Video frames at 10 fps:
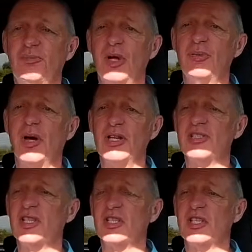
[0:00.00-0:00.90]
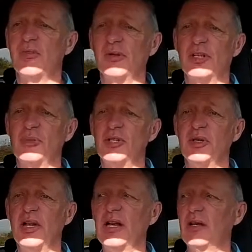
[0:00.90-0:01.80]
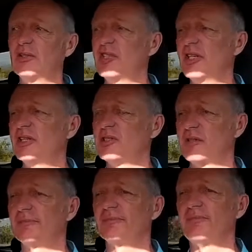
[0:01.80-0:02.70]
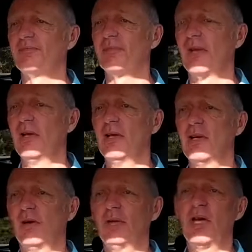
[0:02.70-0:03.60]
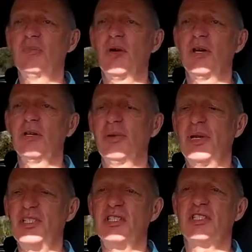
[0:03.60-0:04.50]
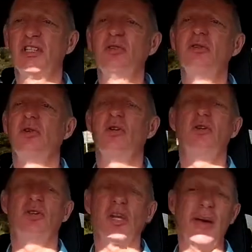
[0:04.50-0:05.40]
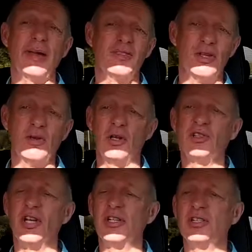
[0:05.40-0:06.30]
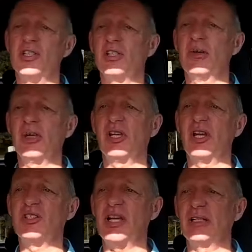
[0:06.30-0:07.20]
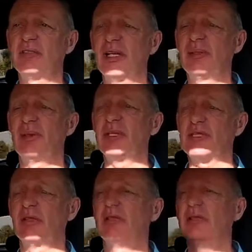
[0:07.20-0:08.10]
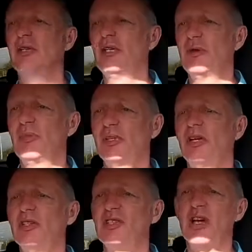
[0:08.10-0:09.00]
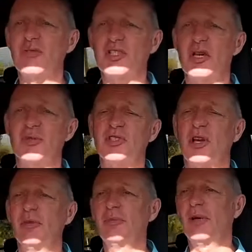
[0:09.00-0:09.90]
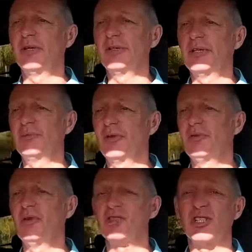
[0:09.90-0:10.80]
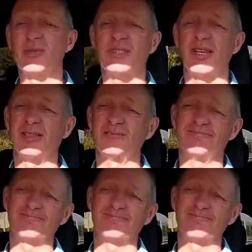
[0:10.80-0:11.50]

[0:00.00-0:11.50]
Pro Pilot Assist if I'm going to be doing any long journeys. Although my ability to go out and do long journeys is going to be curtailed a little bit, because over the summertime my mother-in-law is going to be staying,